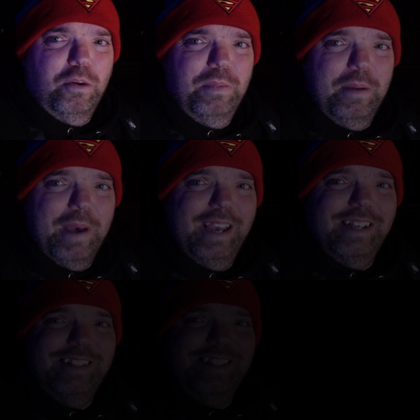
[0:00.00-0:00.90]
company, mate.
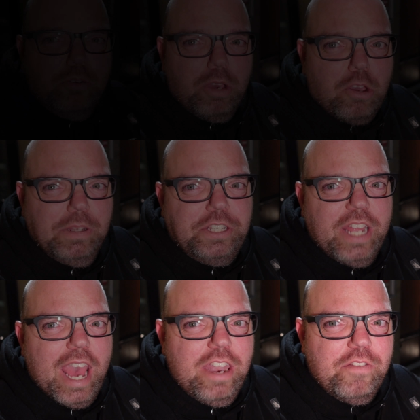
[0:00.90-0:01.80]
We're coming to
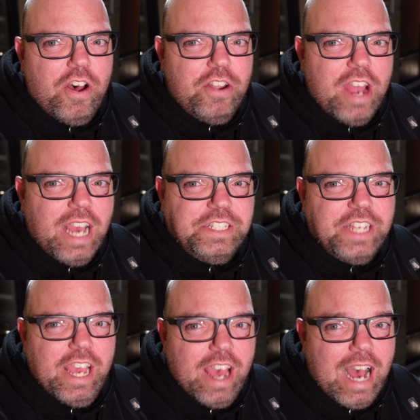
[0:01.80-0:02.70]
the end of our night
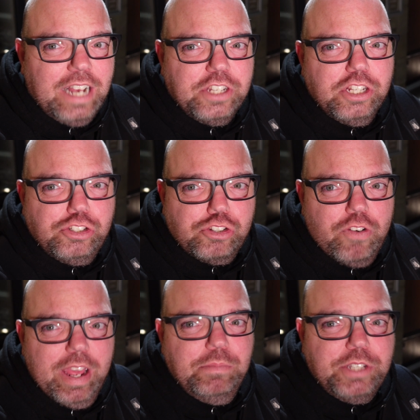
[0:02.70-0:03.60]
here at
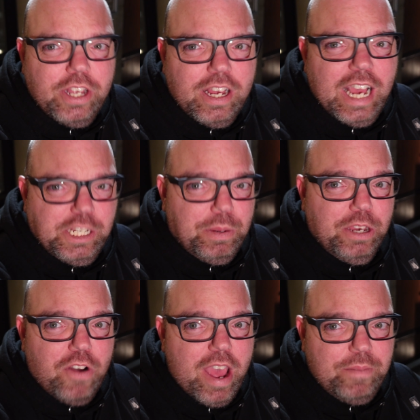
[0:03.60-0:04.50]
Screams. It's been
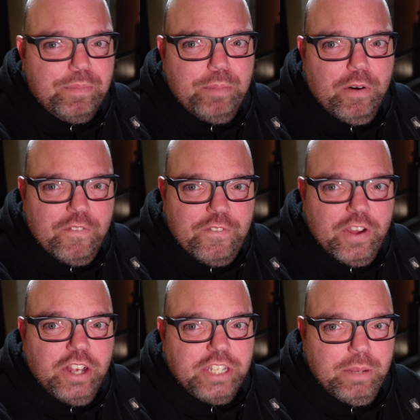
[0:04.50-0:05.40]
great, but
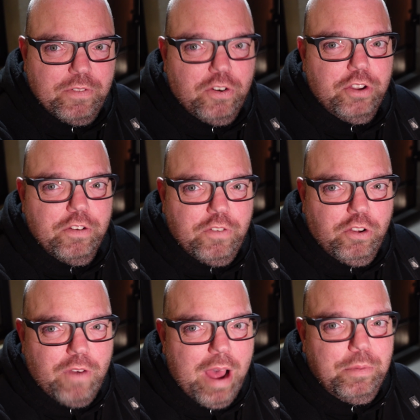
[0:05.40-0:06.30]
firstly, before I do a
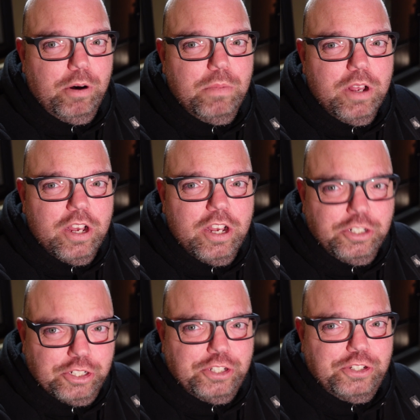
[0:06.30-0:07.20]
full wrap up,
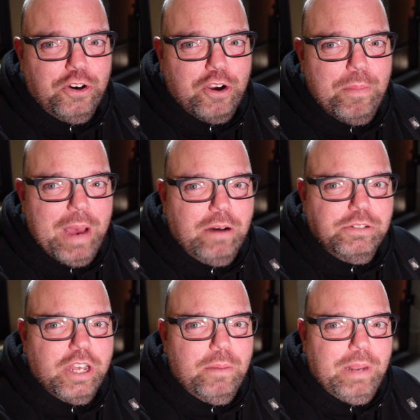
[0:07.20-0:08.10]
just to talk
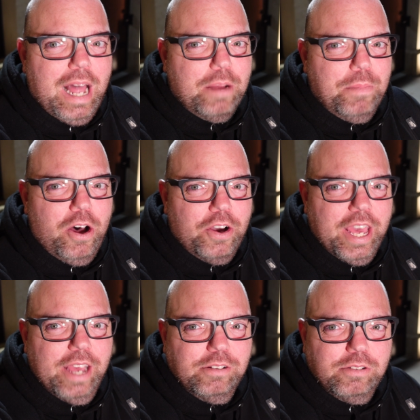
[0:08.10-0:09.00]
about Black
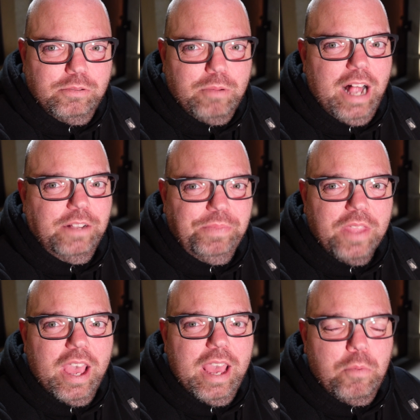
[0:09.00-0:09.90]
Market. Well,
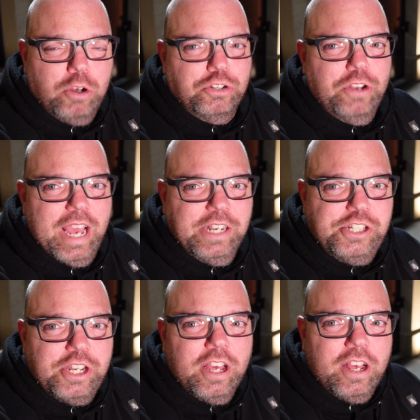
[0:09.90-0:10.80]
it was
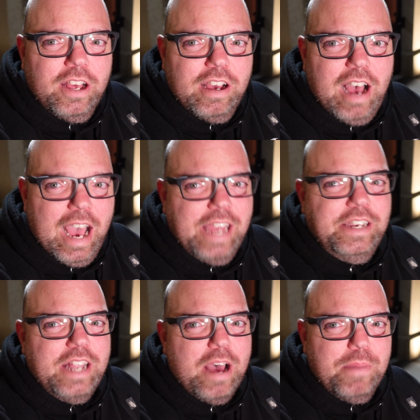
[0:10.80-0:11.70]
unhinged. I
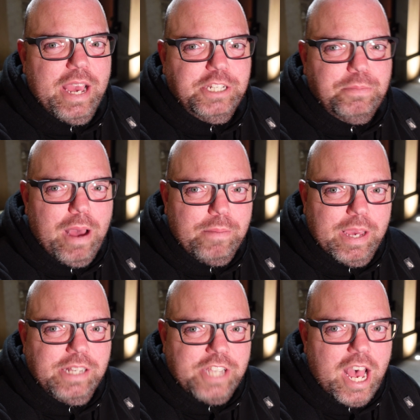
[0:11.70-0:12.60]
ended that maze by
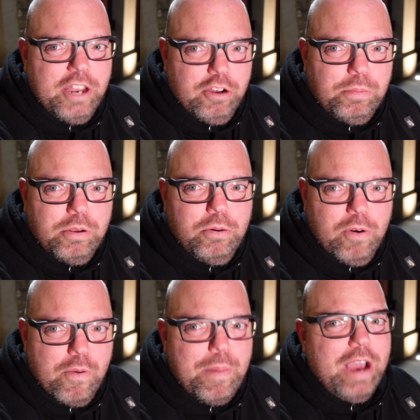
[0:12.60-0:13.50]
being tied up
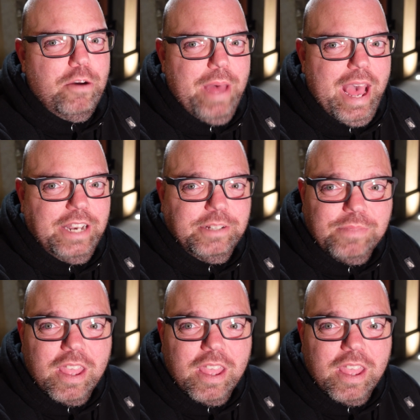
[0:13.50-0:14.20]
with a bag on my head.